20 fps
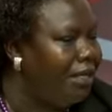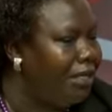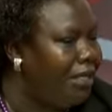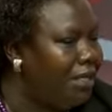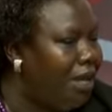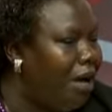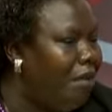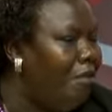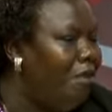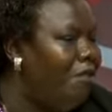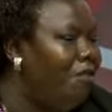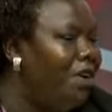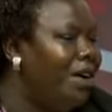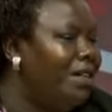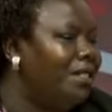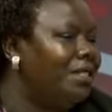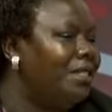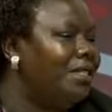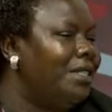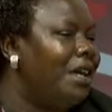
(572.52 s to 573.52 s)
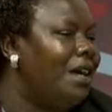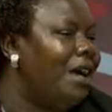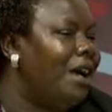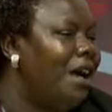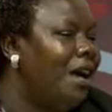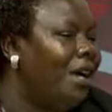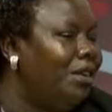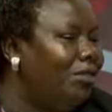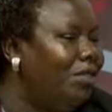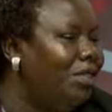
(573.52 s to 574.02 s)
some of us
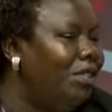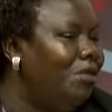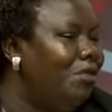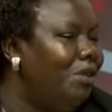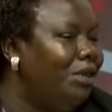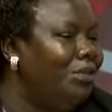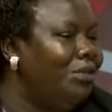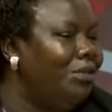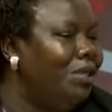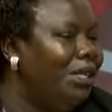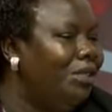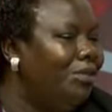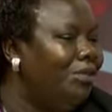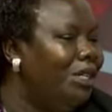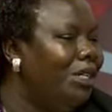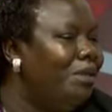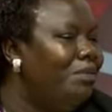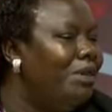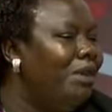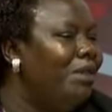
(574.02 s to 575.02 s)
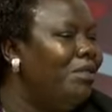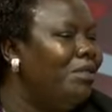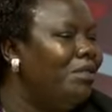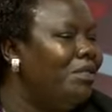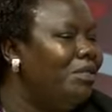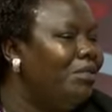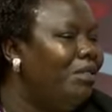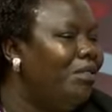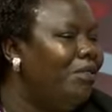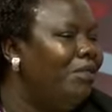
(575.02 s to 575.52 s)
are doing what we are doing
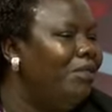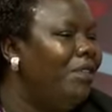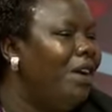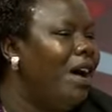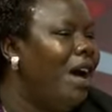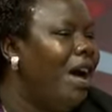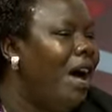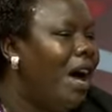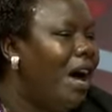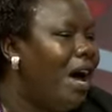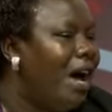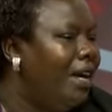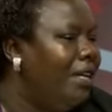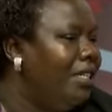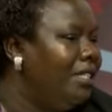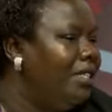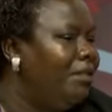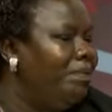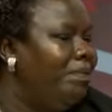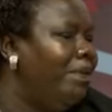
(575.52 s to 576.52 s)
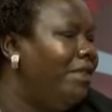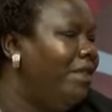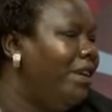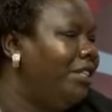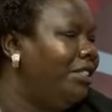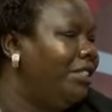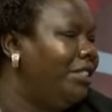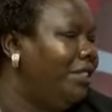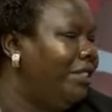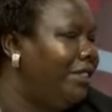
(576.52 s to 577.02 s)
because of her
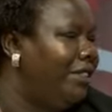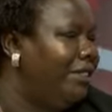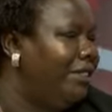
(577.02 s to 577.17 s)
inspiration.